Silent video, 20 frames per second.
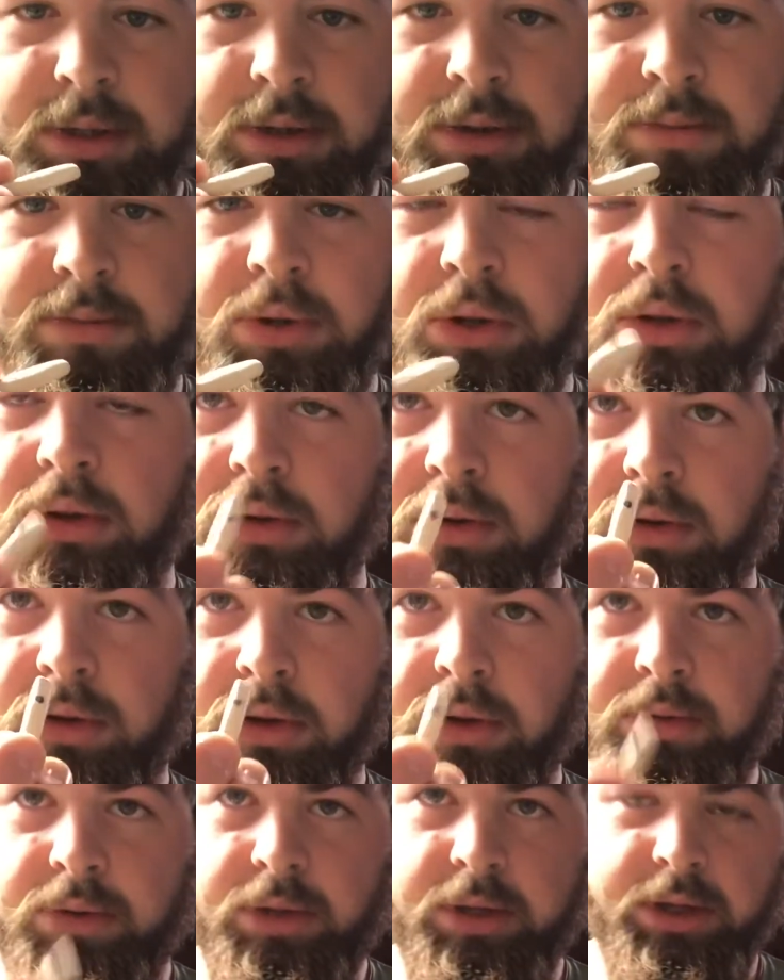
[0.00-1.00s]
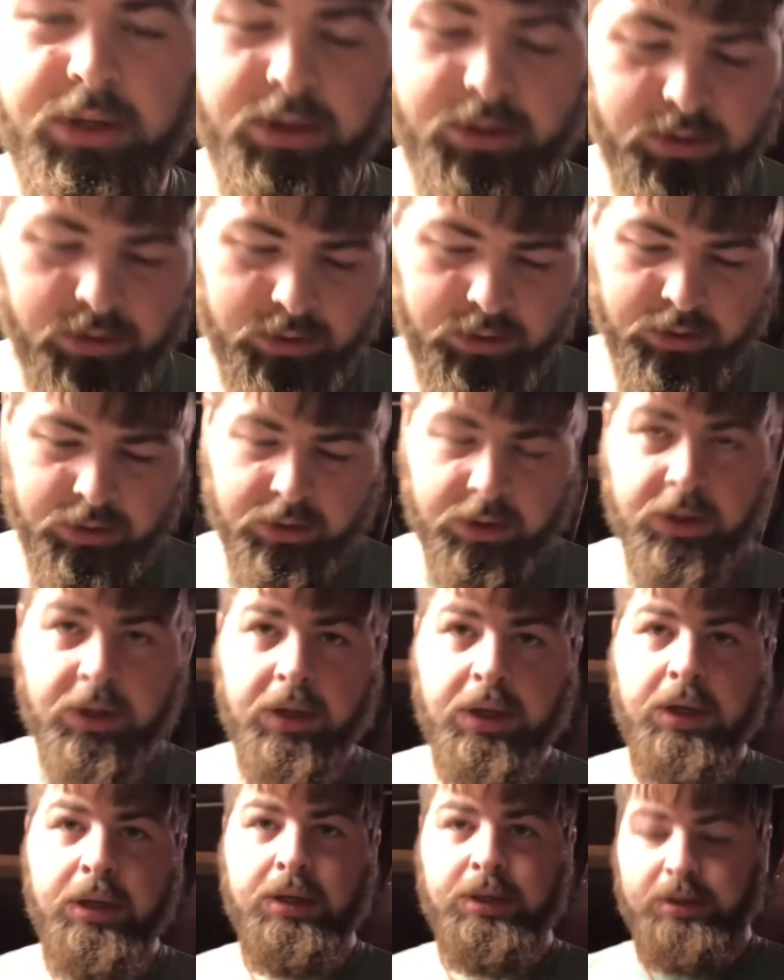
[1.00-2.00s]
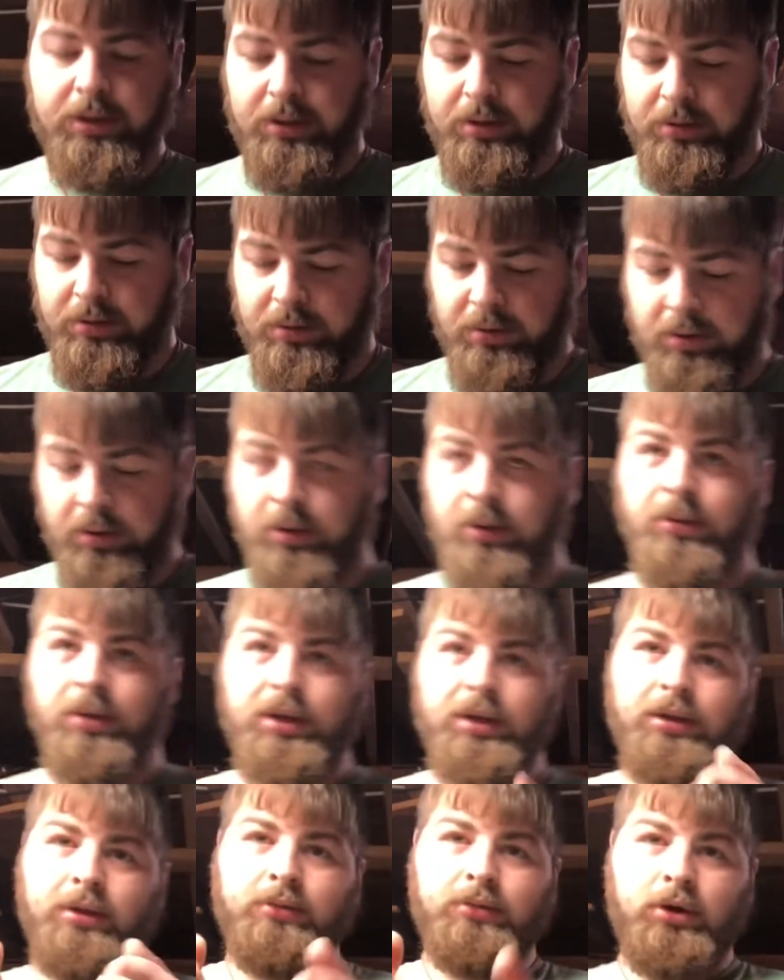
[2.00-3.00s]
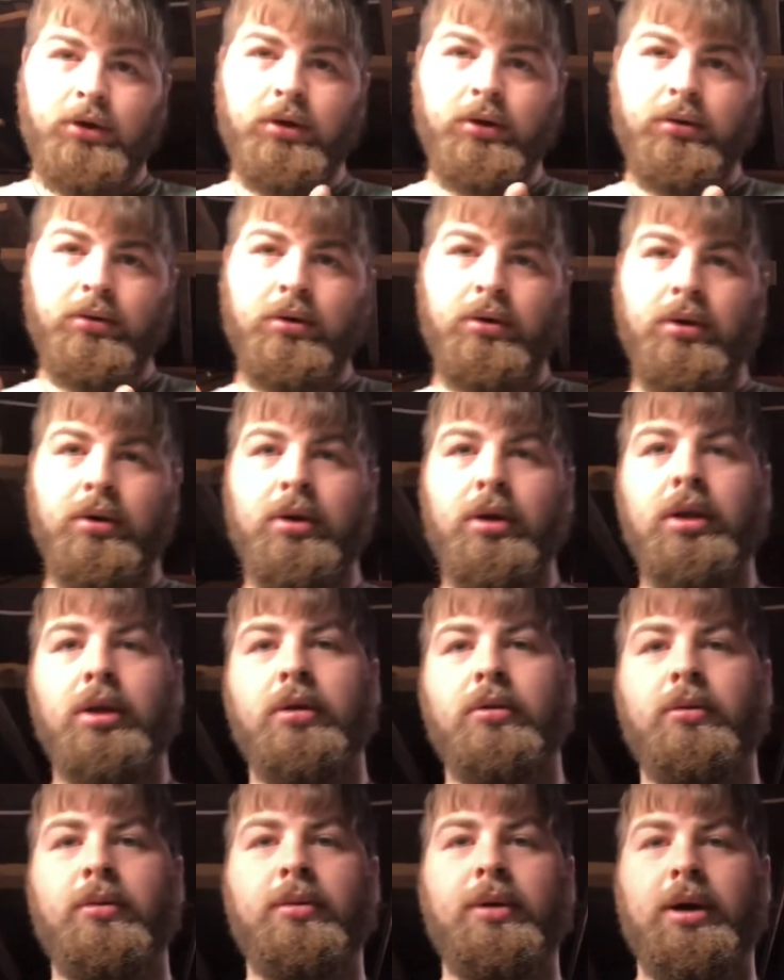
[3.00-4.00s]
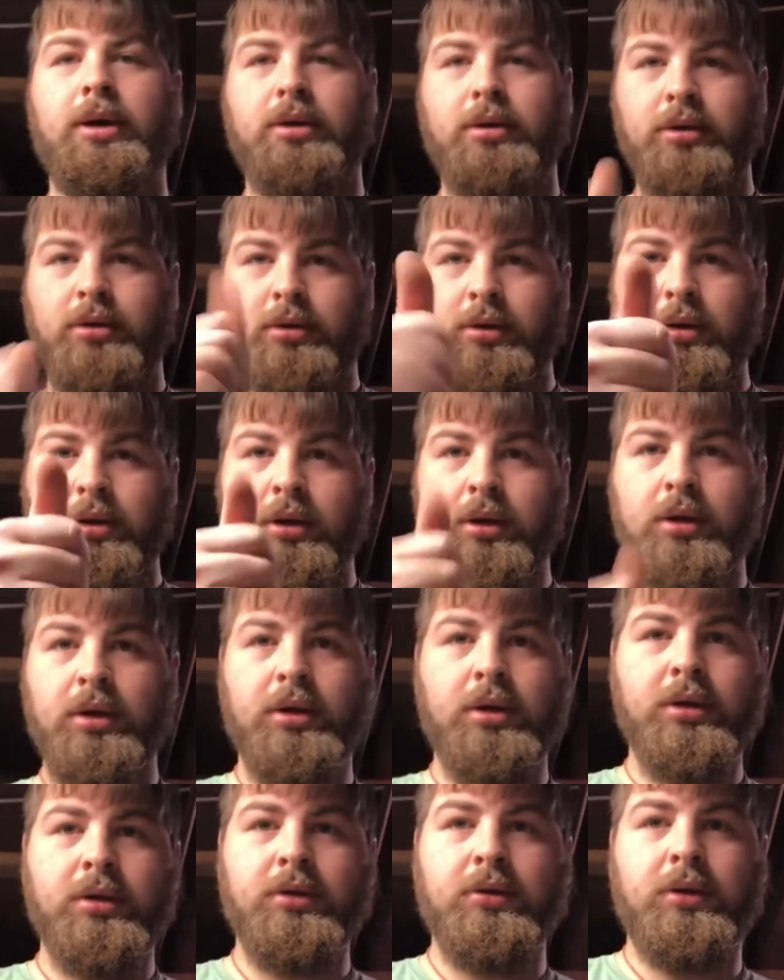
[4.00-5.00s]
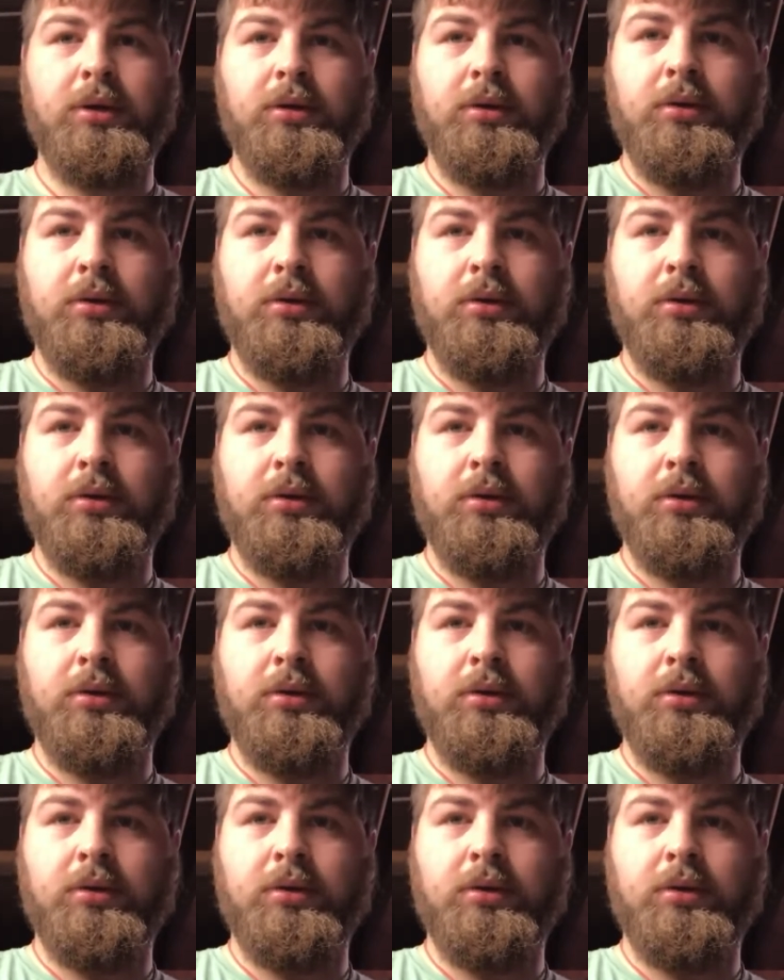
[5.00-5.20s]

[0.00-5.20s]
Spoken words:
put a little glue in there. So let me get some glue. I'll be back. Sweet.